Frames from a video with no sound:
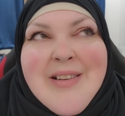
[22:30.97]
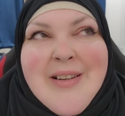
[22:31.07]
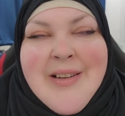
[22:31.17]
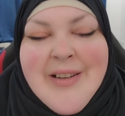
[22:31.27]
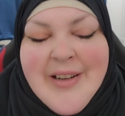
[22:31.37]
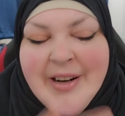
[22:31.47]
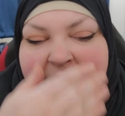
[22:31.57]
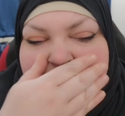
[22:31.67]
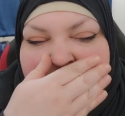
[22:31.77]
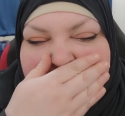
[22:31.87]

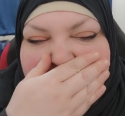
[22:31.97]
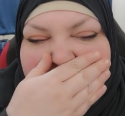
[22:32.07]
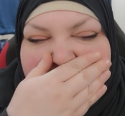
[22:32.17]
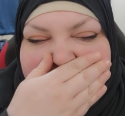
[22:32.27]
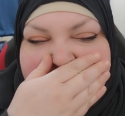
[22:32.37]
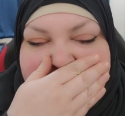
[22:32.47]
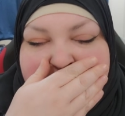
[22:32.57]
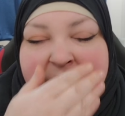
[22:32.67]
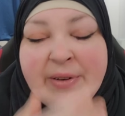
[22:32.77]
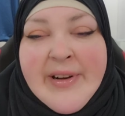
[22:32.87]
This is
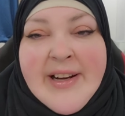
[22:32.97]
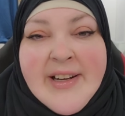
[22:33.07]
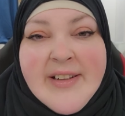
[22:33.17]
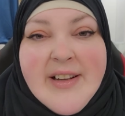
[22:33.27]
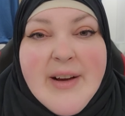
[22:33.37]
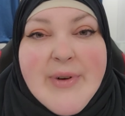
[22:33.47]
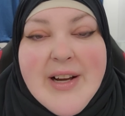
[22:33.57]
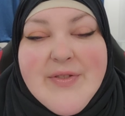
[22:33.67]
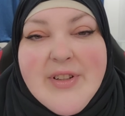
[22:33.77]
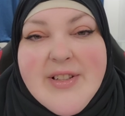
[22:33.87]
why I don't edit. I would
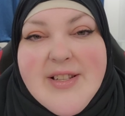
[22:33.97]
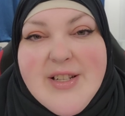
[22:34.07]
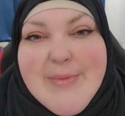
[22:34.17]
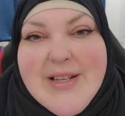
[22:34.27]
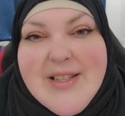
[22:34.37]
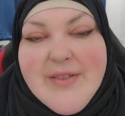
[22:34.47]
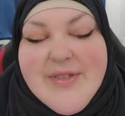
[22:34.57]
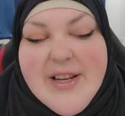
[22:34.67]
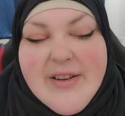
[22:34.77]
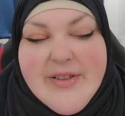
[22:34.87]
have to listen to myself
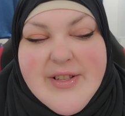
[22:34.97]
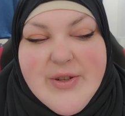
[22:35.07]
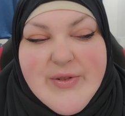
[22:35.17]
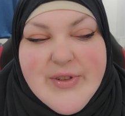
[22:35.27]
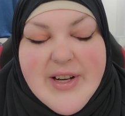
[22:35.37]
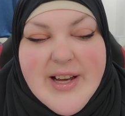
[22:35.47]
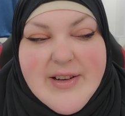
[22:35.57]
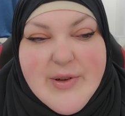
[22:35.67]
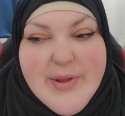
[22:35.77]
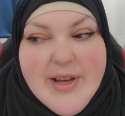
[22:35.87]
say all this over
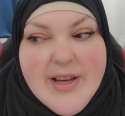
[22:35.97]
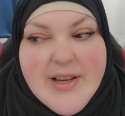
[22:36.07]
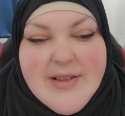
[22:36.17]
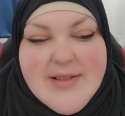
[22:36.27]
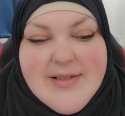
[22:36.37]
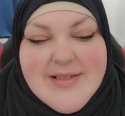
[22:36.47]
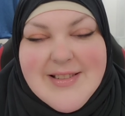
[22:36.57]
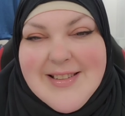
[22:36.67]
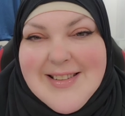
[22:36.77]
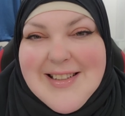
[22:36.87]
again. No thanks.
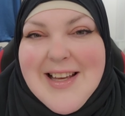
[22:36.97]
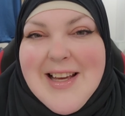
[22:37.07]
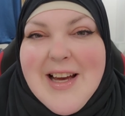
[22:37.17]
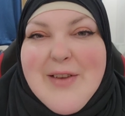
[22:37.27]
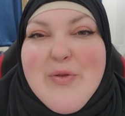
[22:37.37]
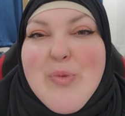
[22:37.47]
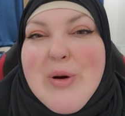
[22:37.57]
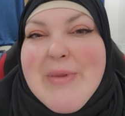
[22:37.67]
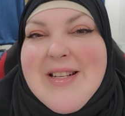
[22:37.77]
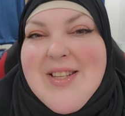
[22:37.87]
I even
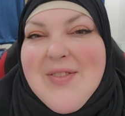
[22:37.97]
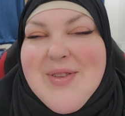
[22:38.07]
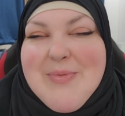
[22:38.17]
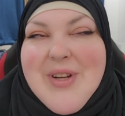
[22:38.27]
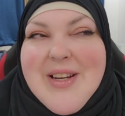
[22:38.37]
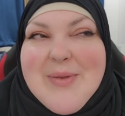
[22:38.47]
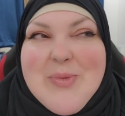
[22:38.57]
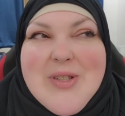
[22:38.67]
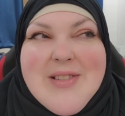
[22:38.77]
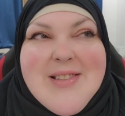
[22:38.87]
bore myself sometimes.